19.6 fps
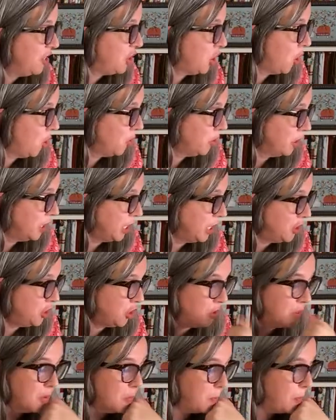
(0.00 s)
totally
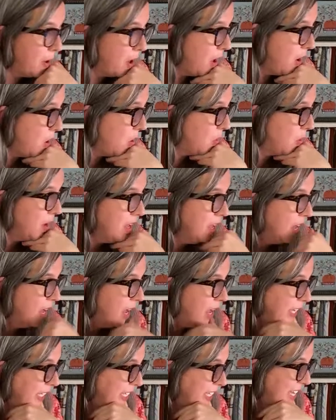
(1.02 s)
do the bow.
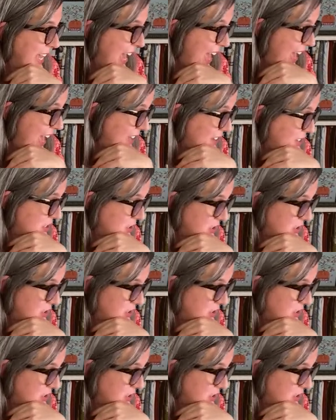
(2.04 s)
Yes,